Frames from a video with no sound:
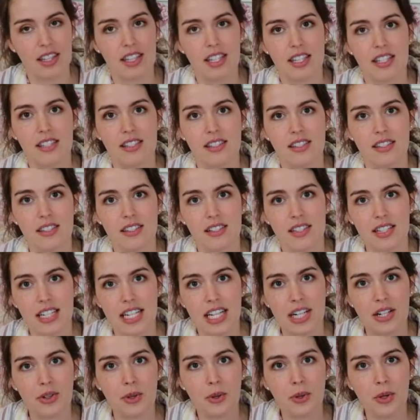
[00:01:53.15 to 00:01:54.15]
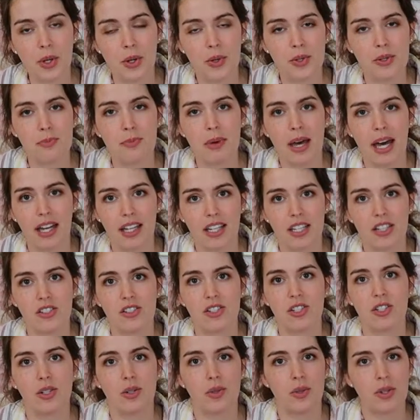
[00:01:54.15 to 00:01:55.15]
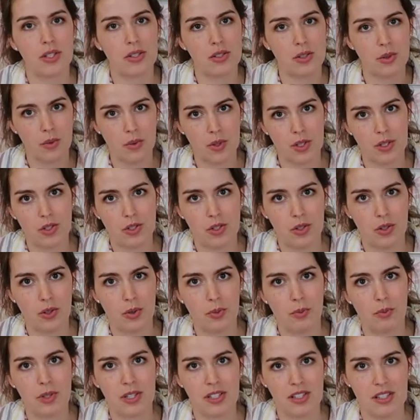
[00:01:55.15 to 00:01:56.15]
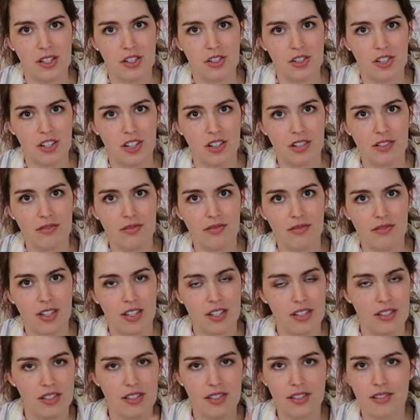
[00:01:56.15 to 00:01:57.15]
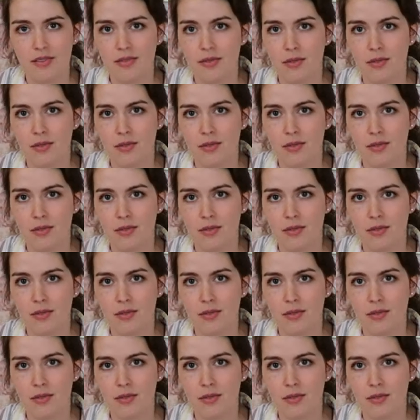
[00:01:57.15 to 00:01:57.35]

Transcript: this needle goes back into its original position. It's